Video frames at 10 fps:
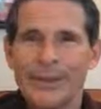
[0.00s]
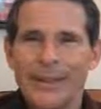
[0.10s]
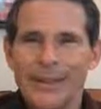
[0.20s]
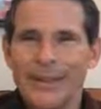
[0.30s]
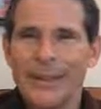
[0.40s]

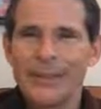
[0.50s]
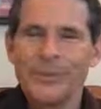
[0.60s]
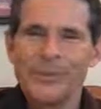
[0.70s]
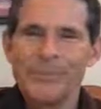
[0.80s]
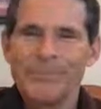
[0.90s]
And
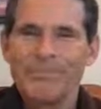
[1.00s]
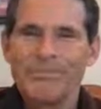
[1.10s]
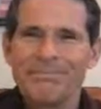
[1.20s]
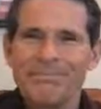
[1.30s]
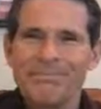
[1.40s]
so
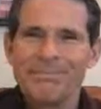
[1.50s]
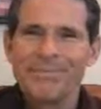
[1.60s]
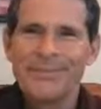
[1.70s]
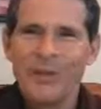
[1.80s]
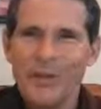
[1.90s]

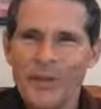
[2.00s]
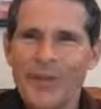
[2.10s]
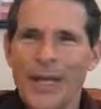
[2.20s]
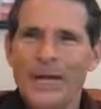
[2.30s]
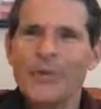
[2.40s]
to
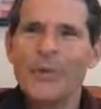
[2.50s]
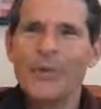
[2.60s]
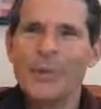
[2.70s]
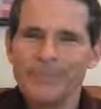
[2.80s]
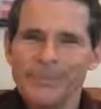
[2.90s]
that
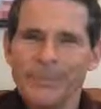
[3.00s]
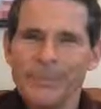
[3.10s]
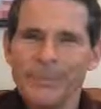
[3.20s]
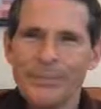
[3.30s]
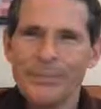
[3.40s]
emperor
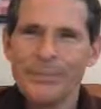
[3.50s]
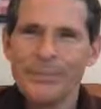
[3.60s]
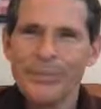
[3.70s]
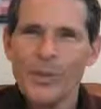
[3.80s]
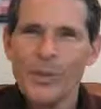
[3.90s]

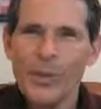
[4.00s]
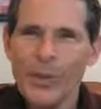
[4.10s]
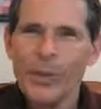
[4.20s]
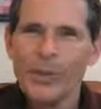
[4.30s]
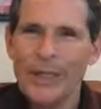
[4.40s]
who
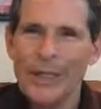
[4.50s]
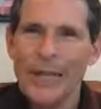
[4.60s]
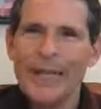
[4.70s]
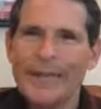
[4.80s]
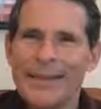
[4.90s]
built an
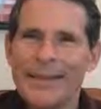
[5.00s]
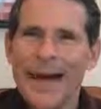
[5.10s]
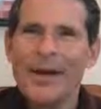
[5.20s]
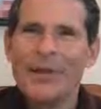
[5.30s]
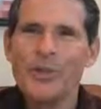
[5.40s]

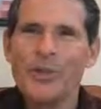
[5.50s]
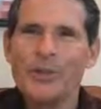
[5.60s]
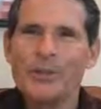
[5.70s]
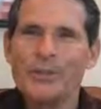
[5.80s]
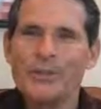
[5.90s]

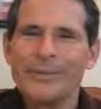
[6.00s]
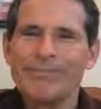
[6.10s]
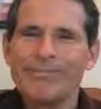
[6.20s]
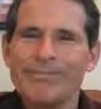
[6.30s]
8,000